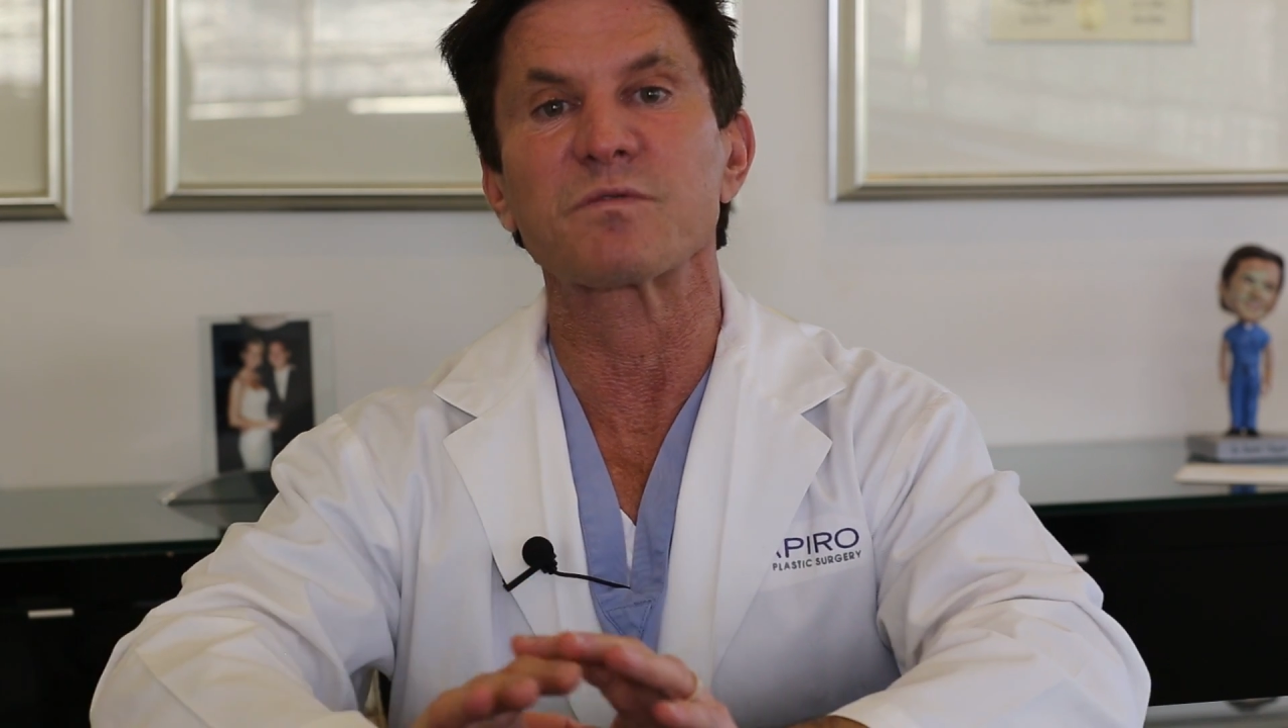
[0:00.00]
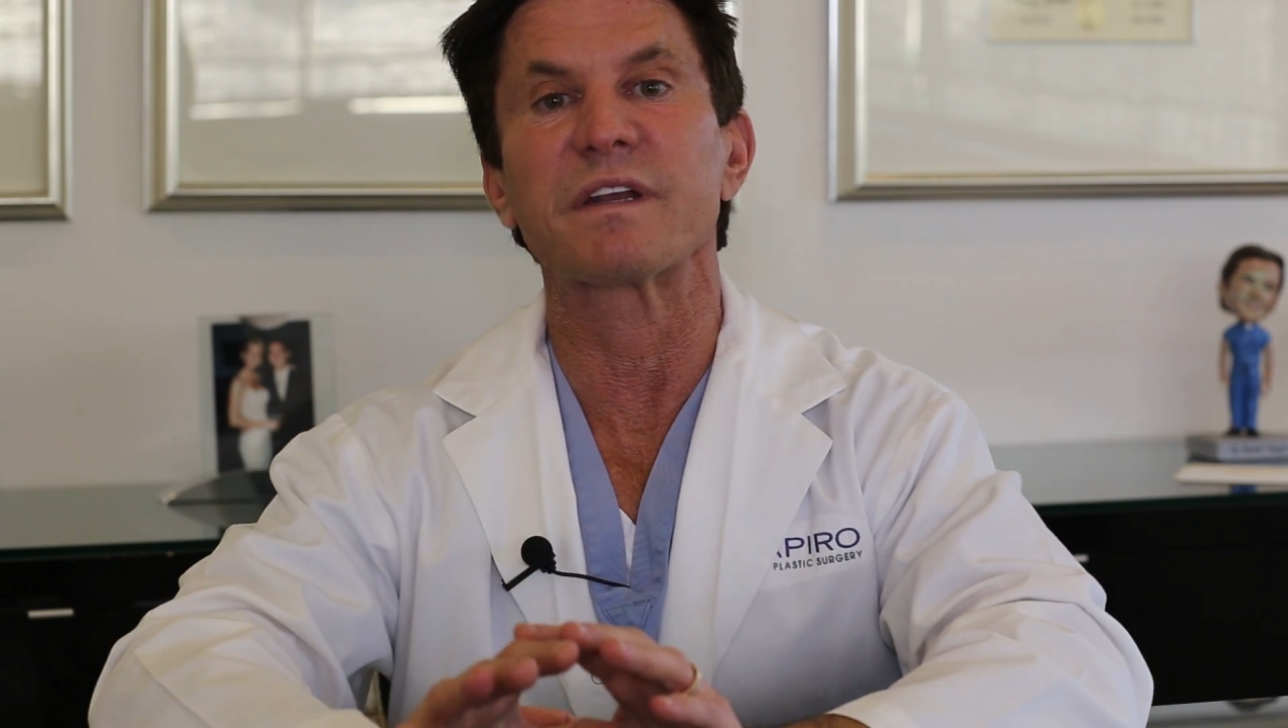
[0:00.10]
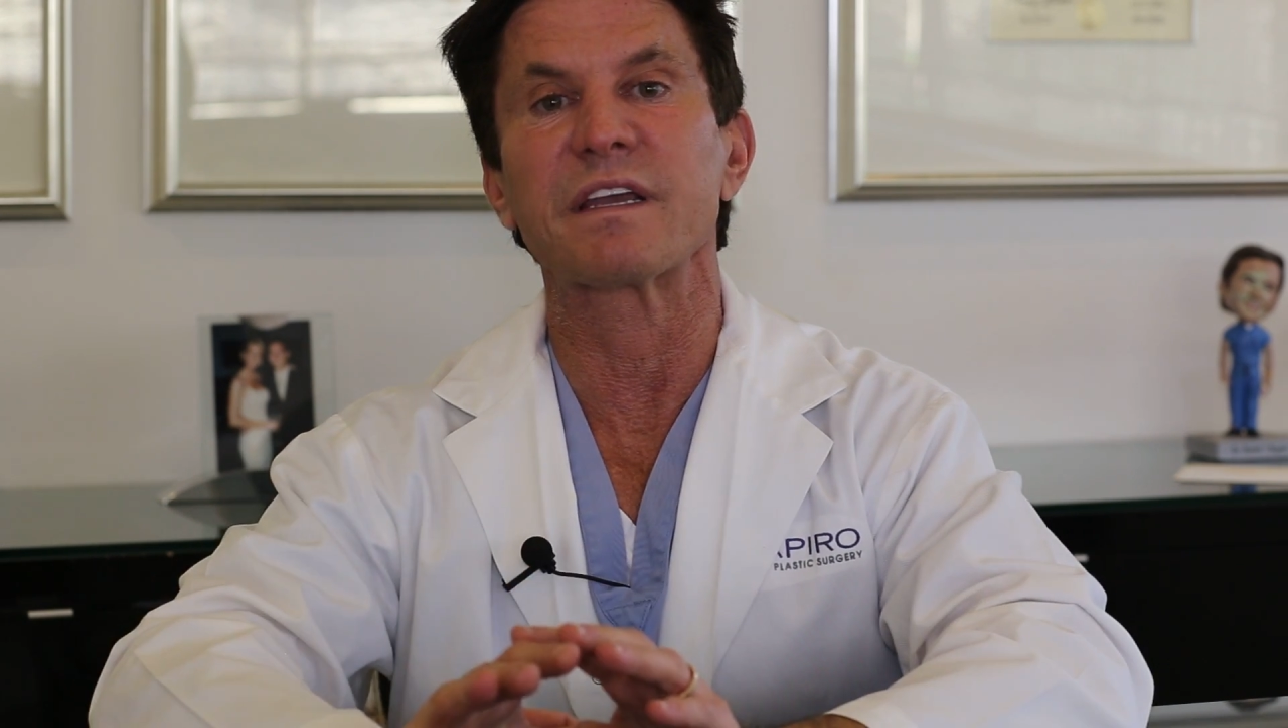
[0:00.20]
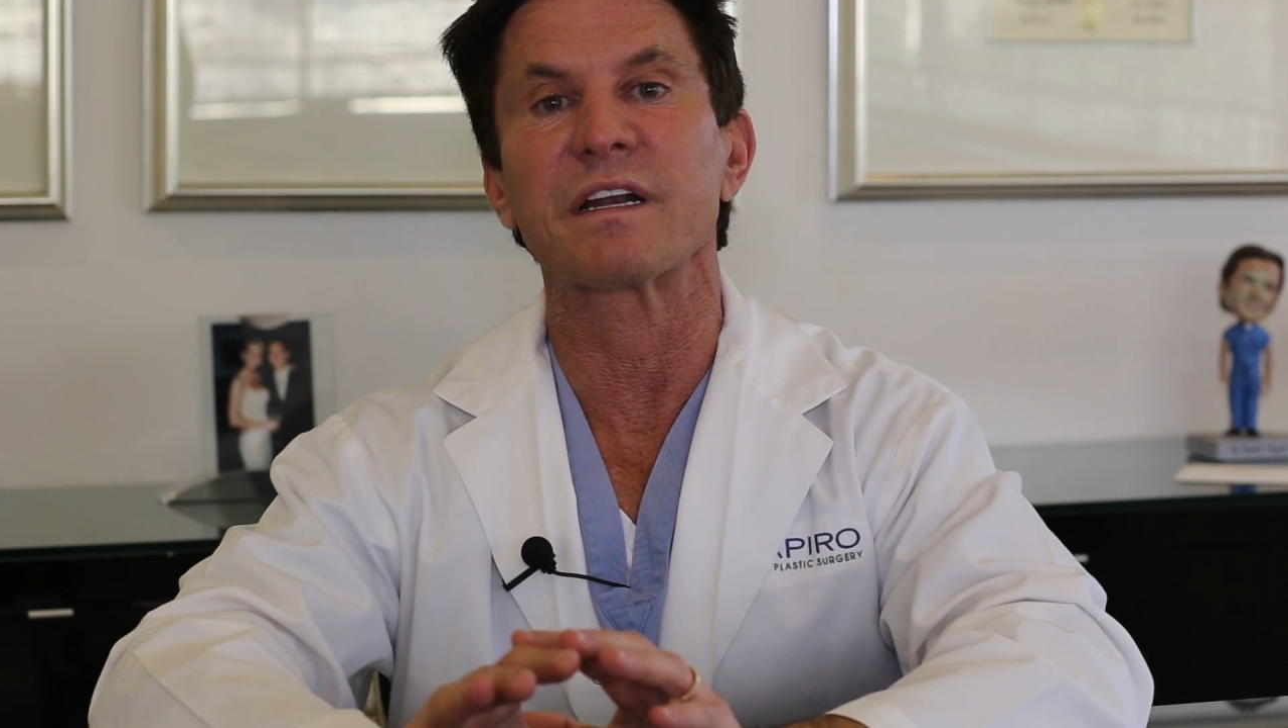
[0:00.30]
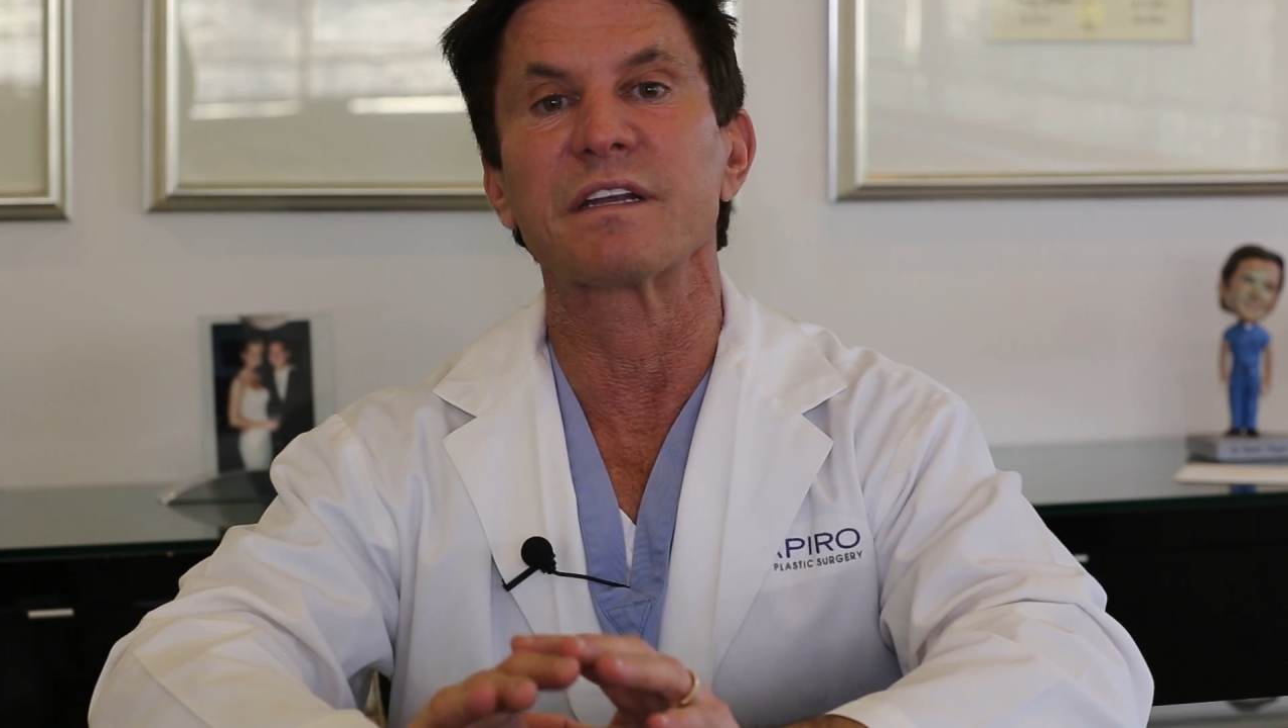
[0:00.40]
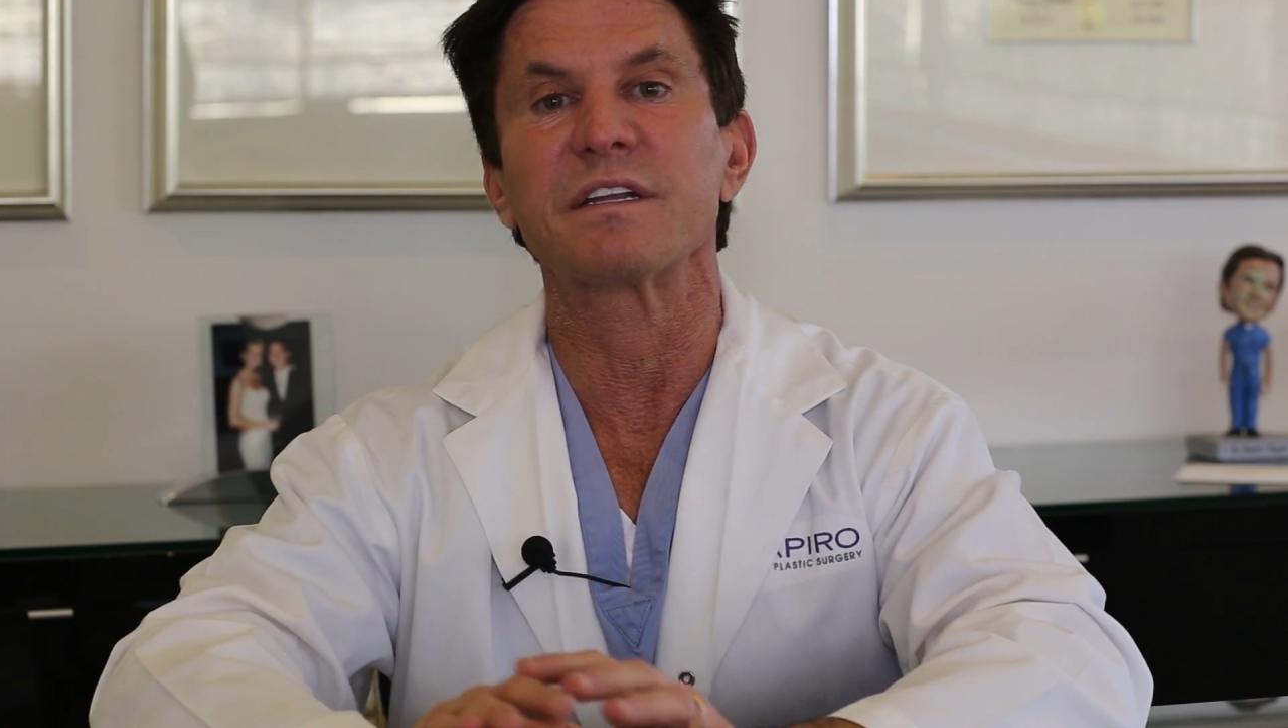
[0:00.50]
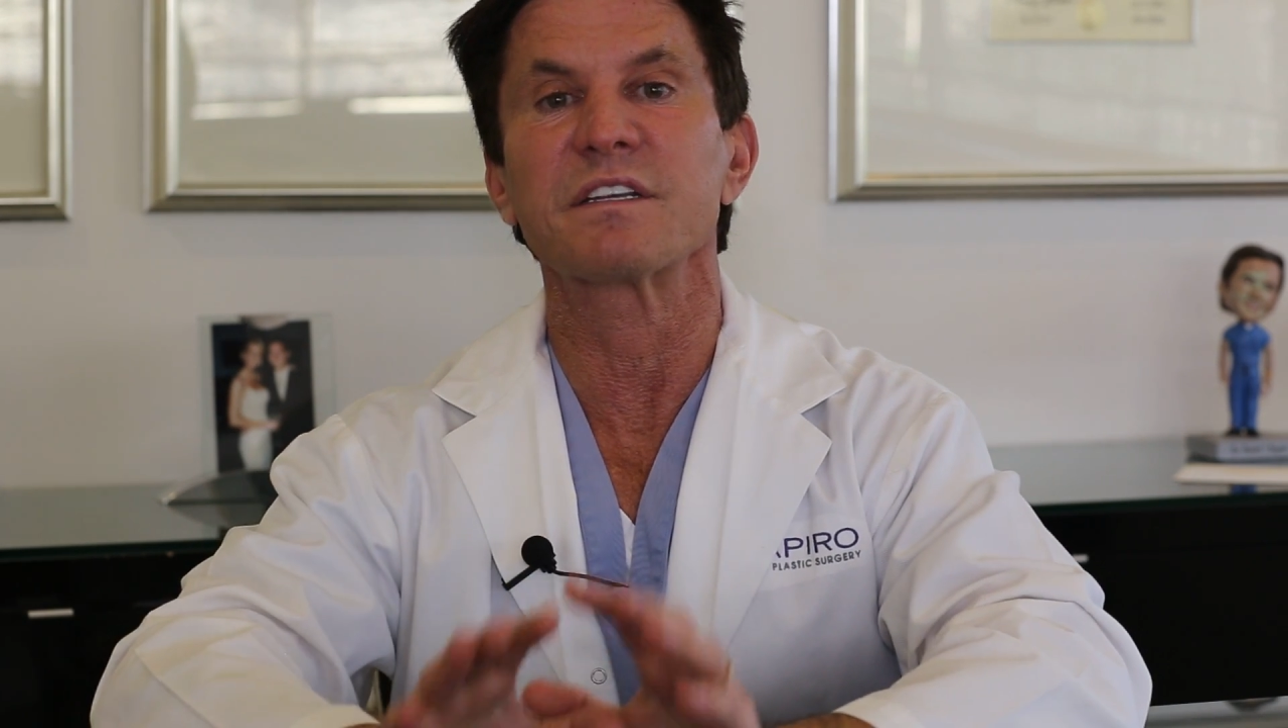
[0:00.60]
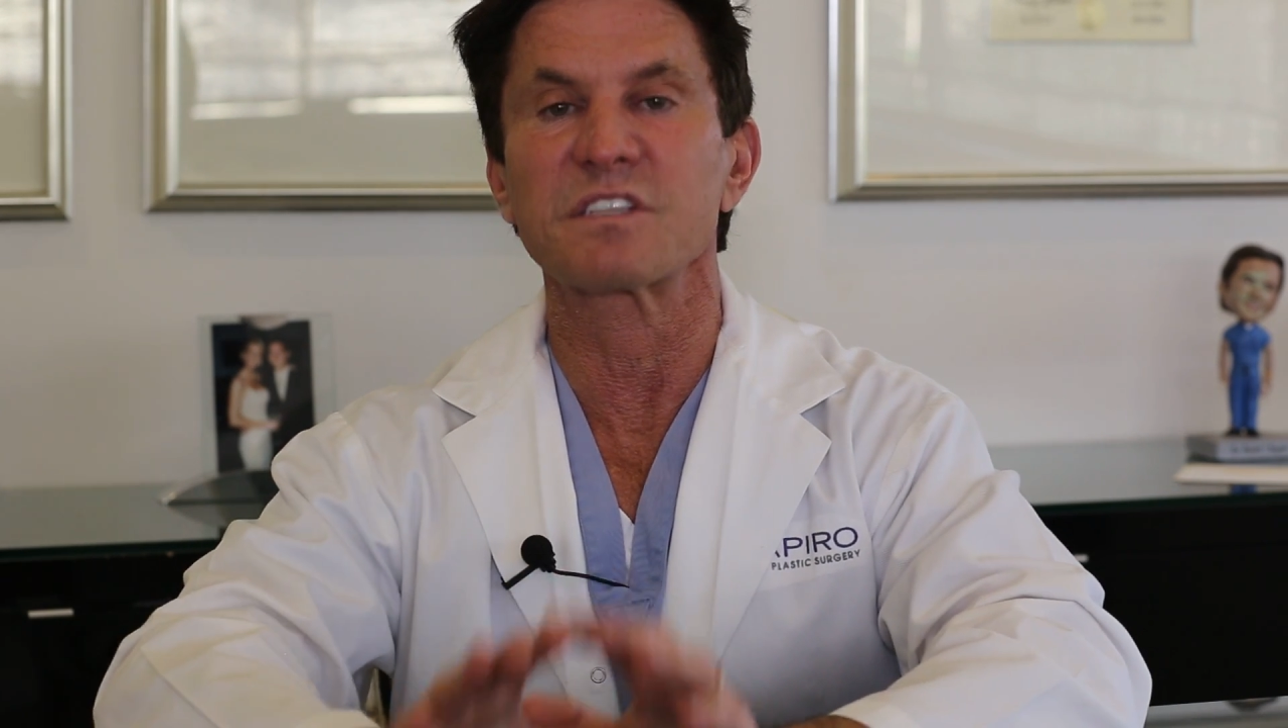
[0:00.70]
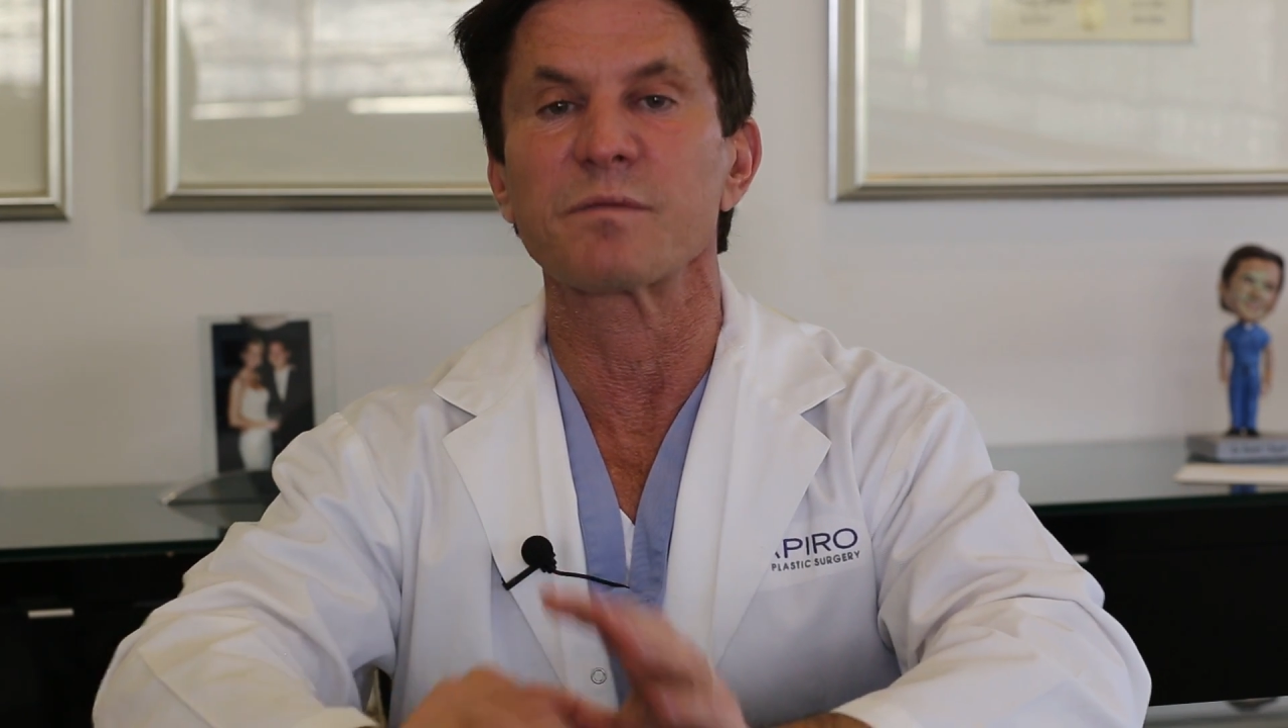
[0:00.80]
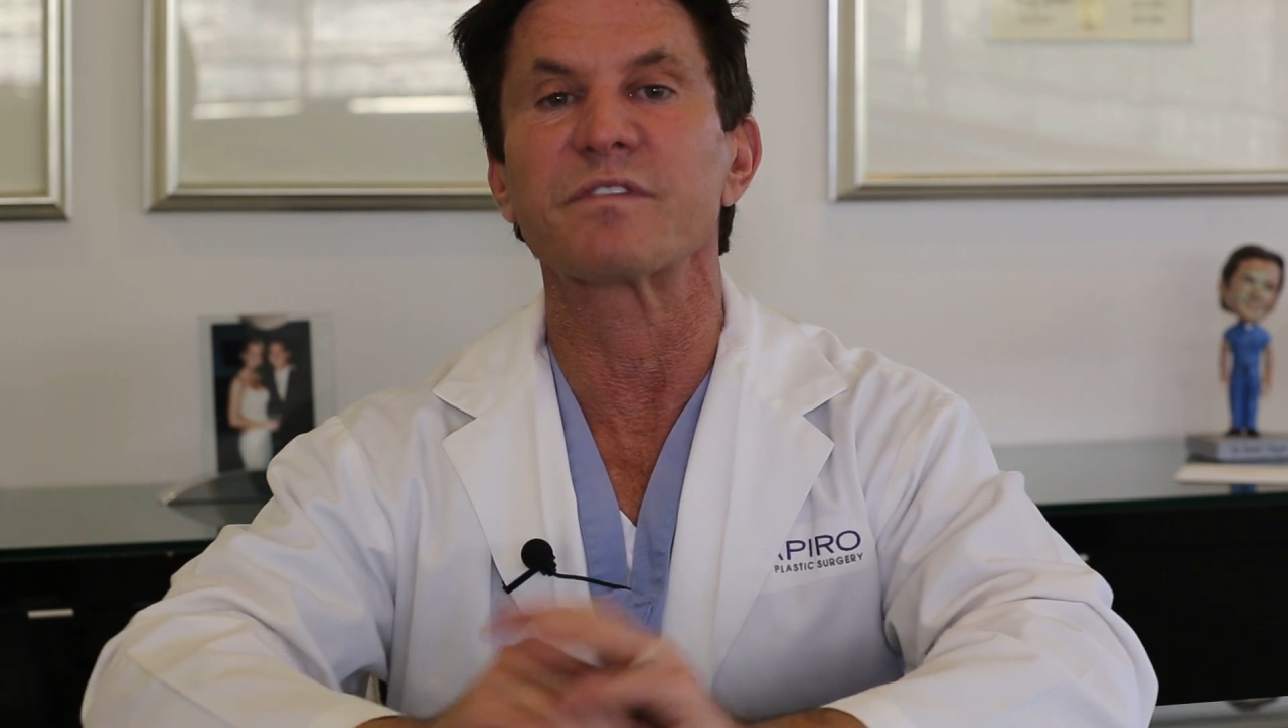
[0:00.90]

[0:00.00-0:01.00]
way to get an idea is come